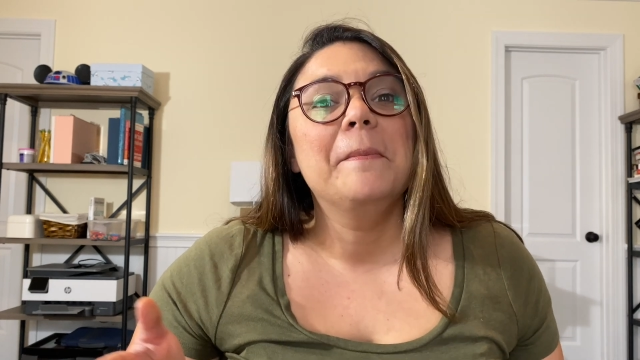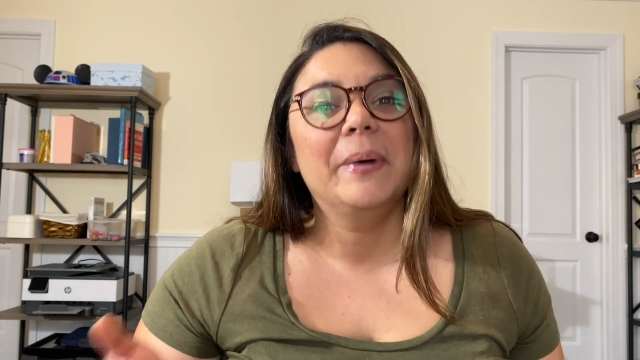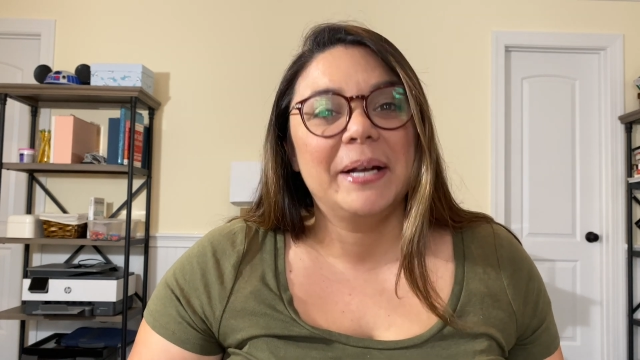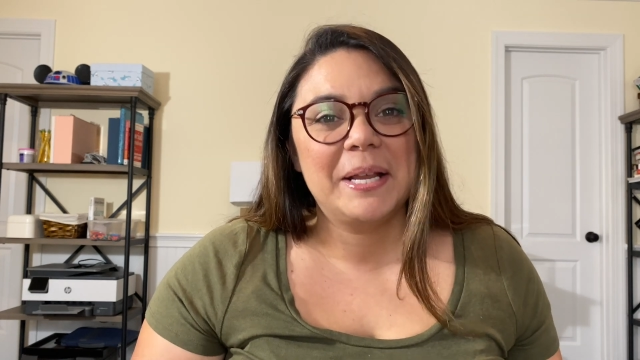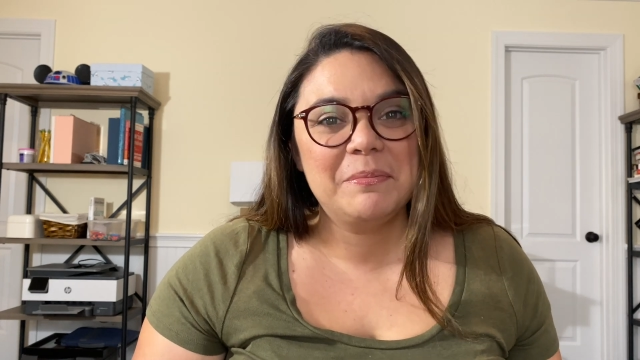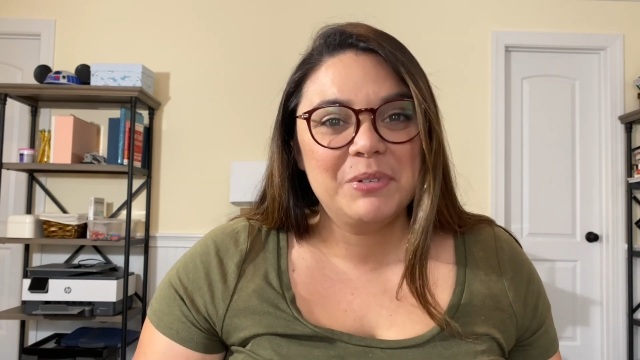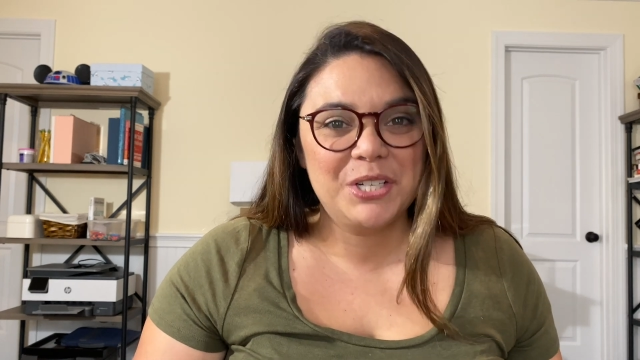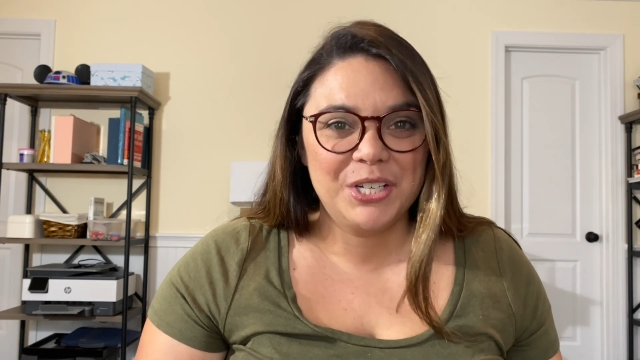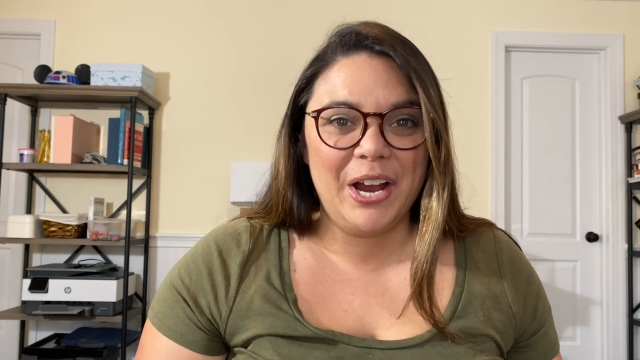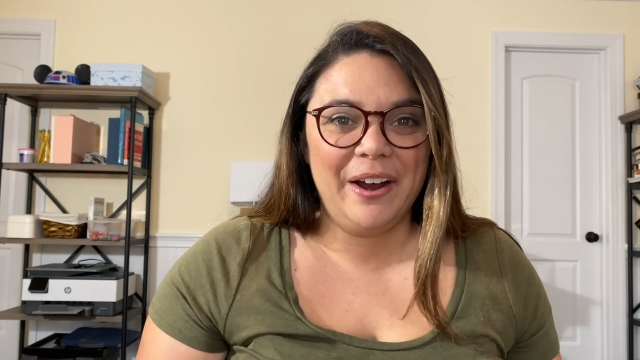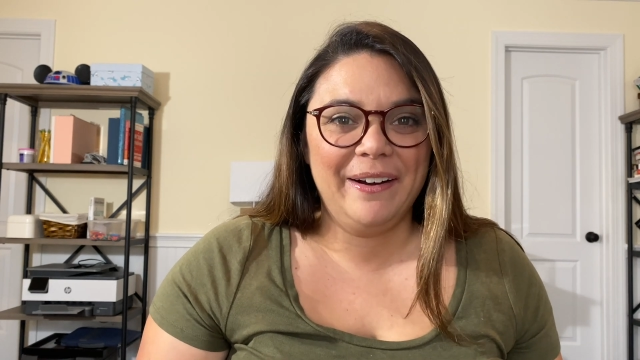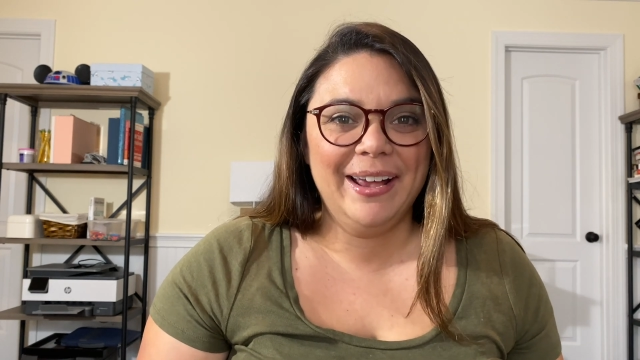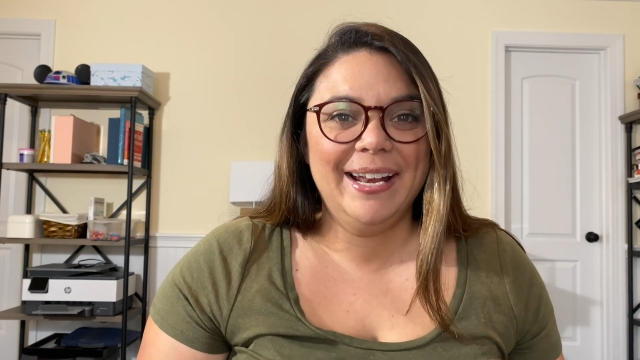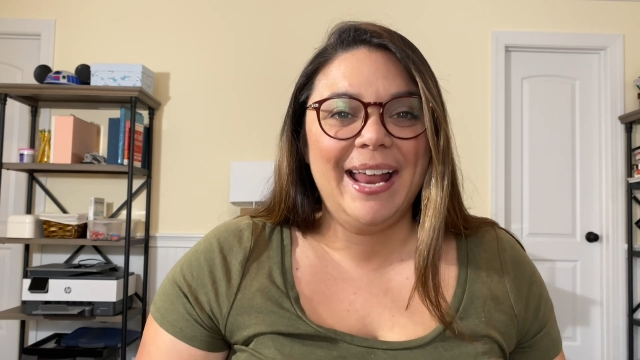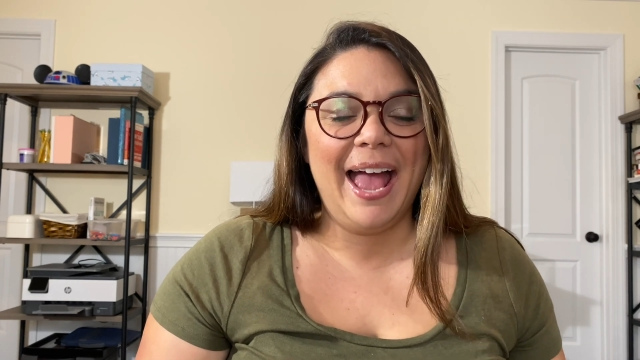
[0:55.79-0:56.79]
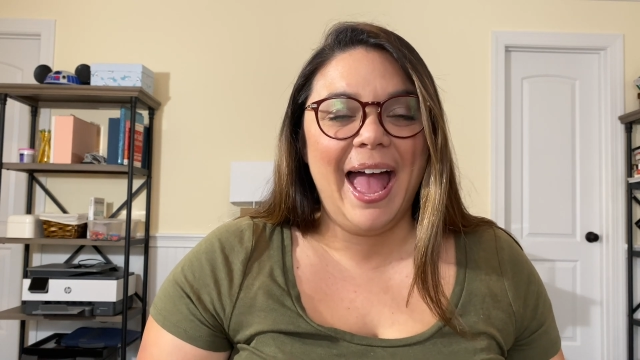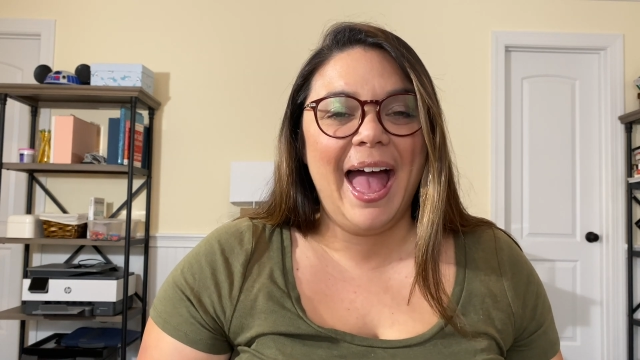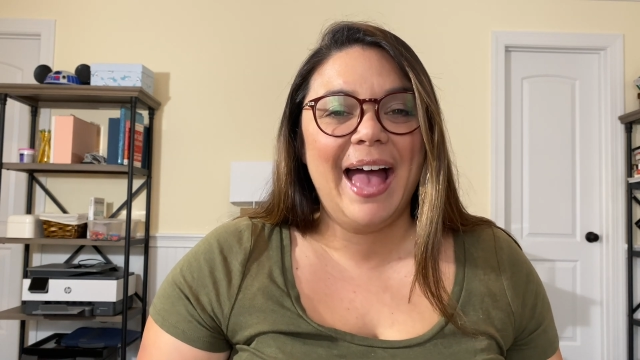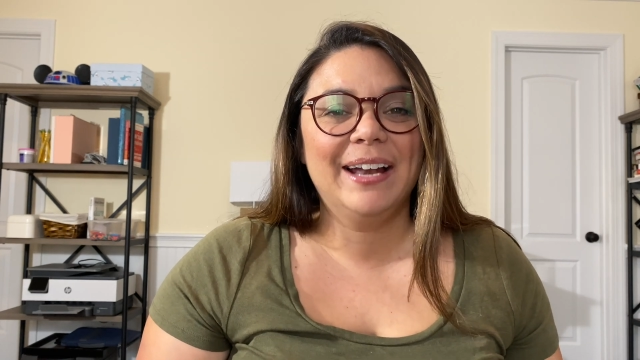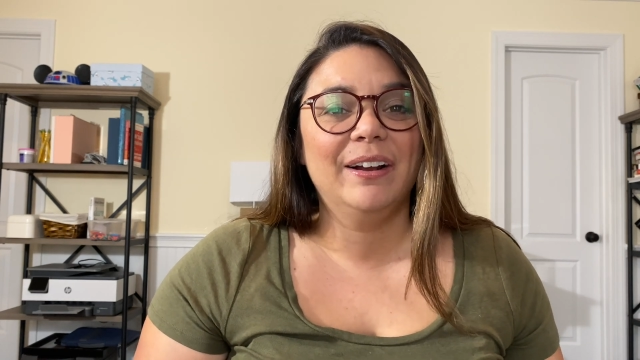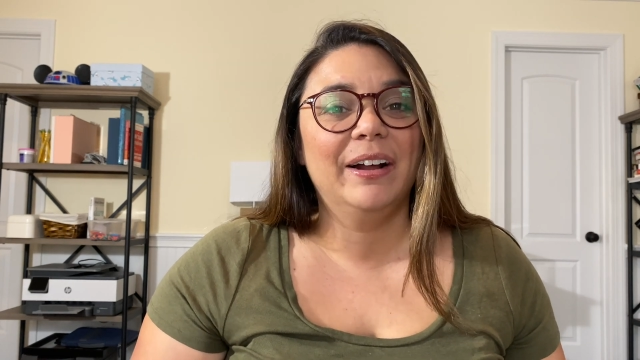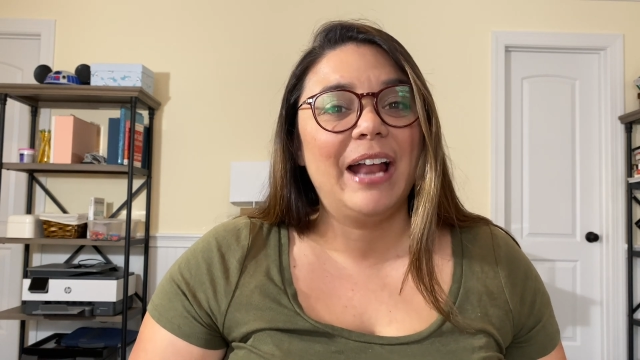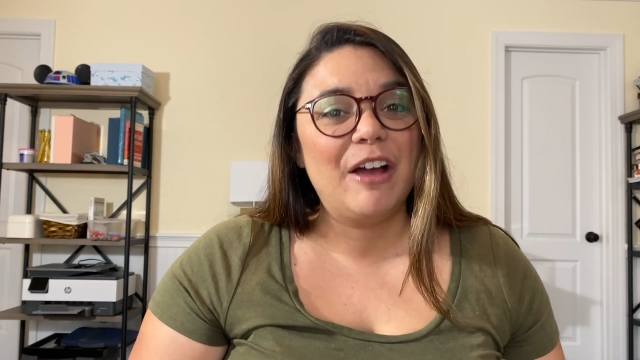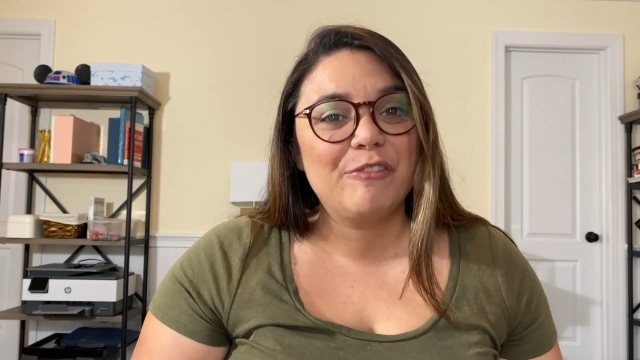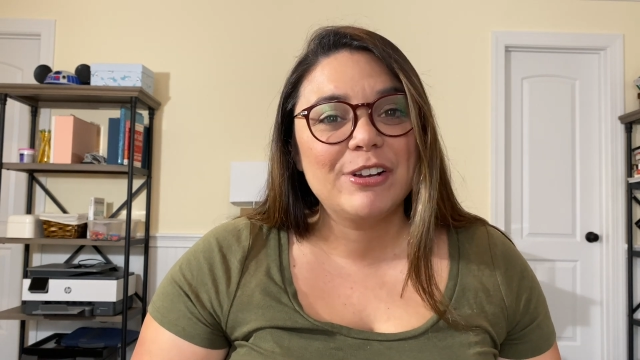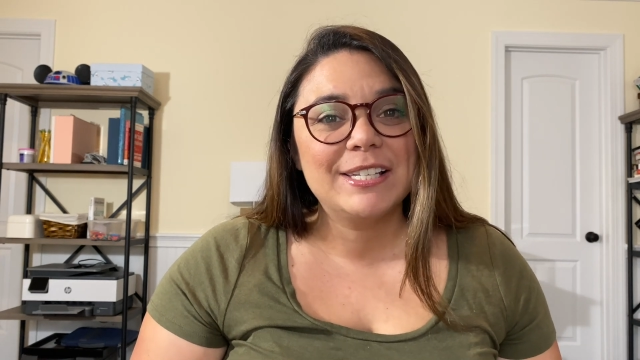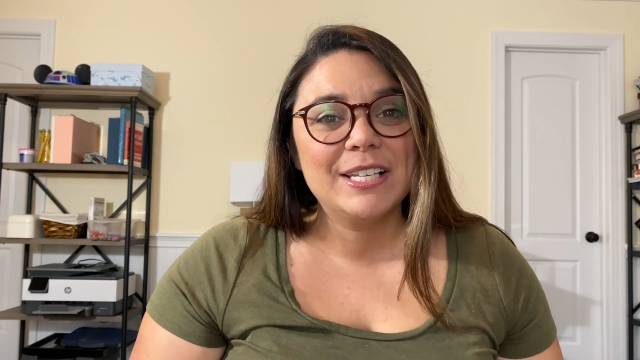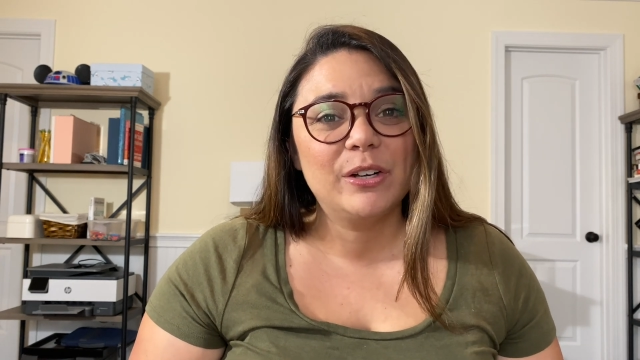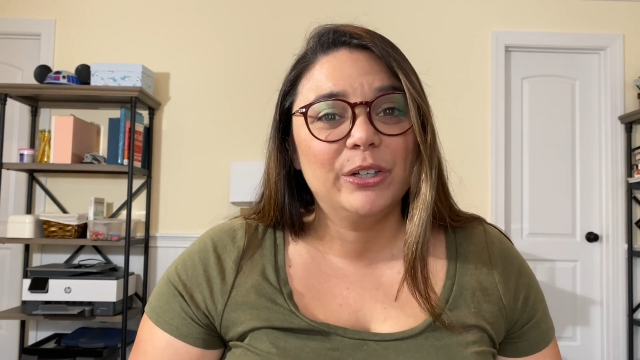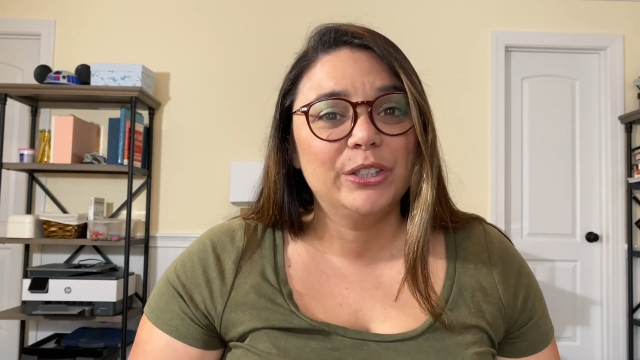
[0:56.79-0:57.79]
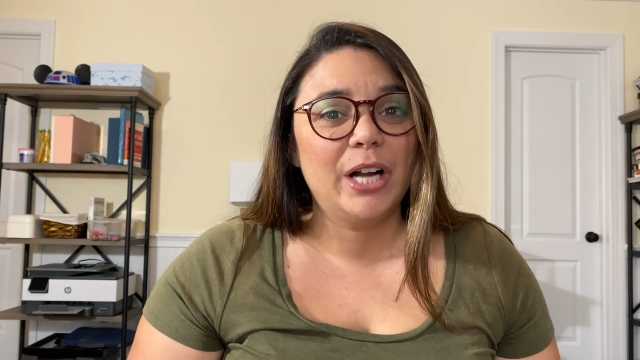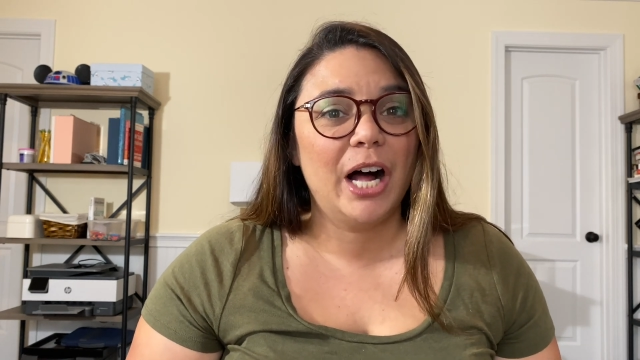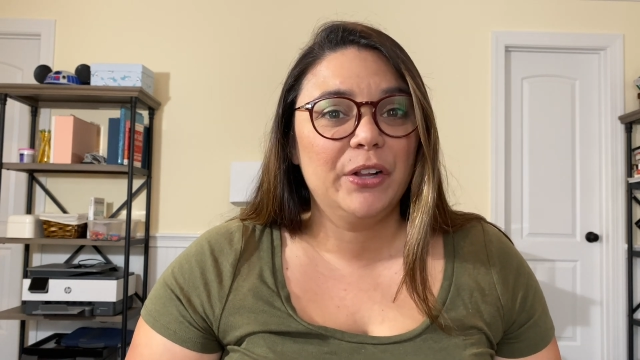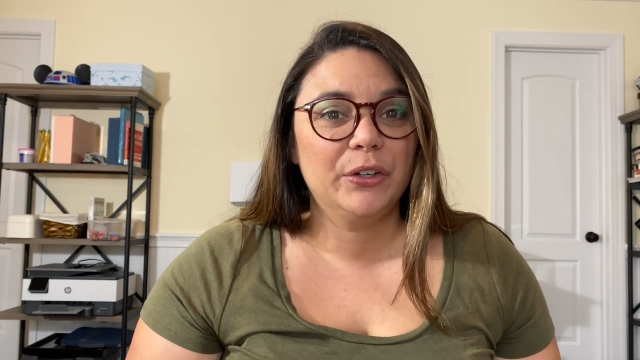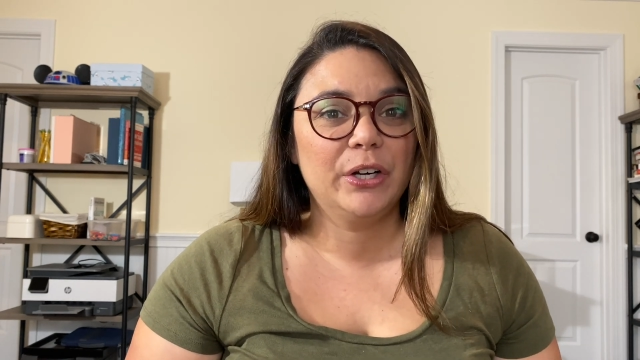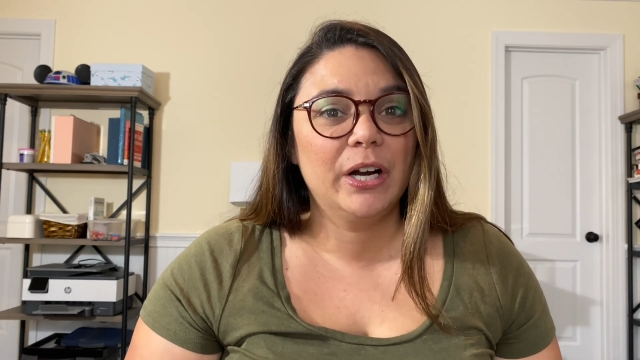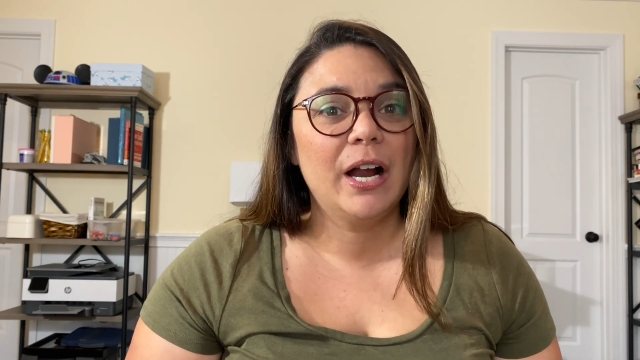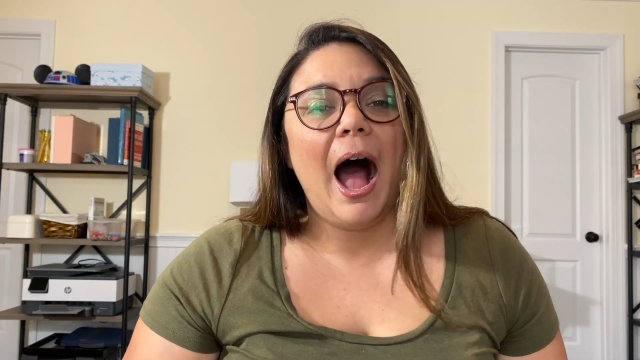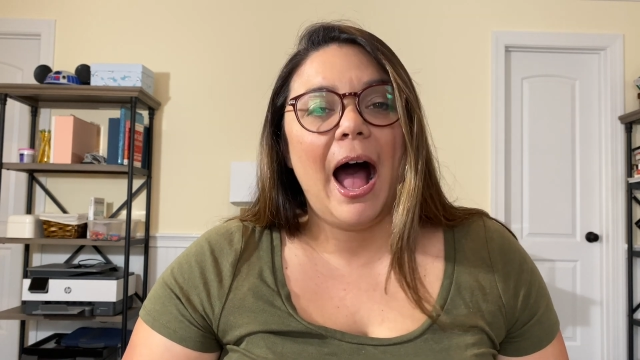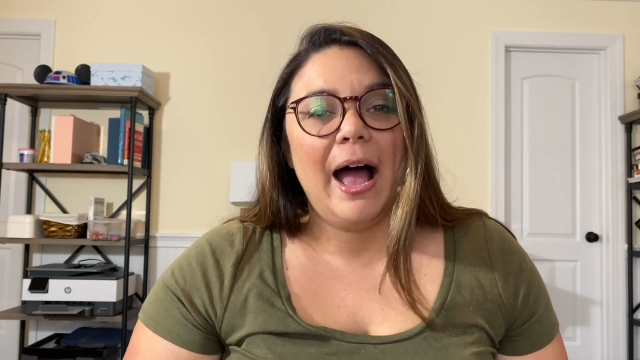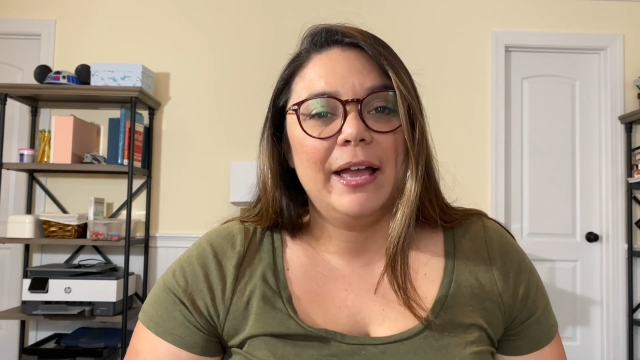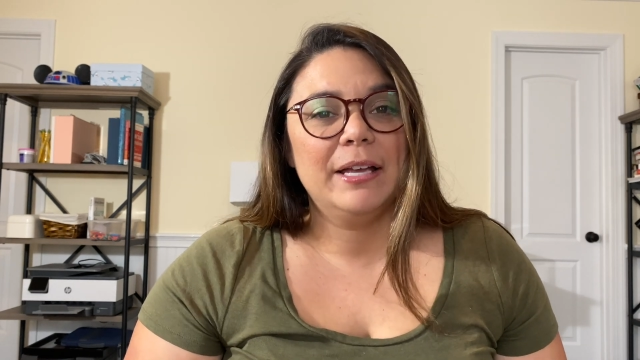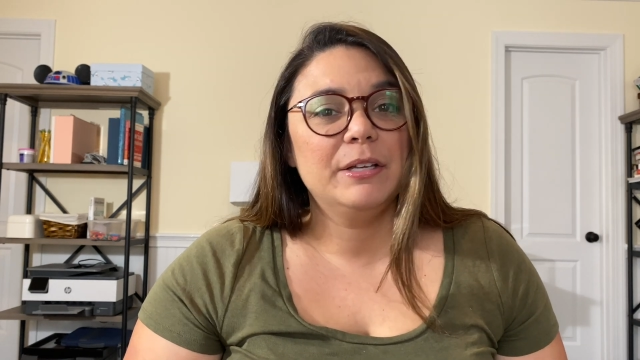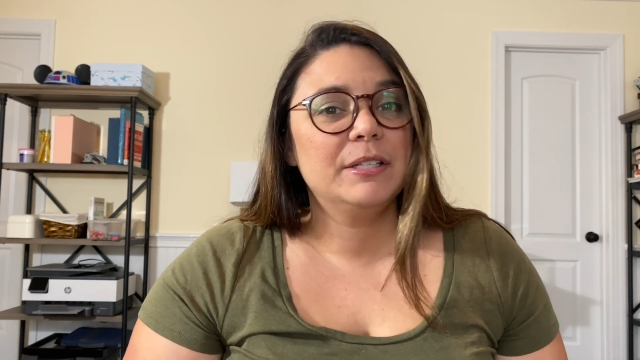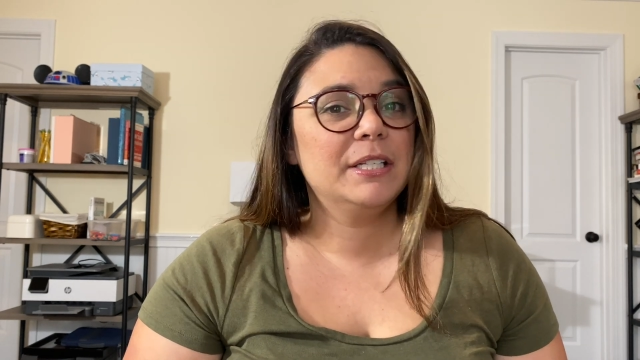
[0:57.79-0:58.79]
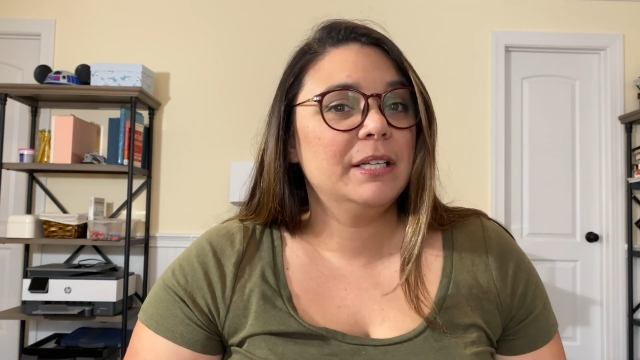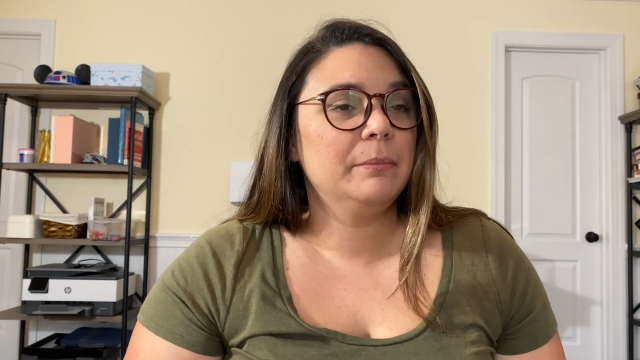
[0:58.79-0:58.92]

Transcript: My name's Sharon, and on Every Single Dollar, I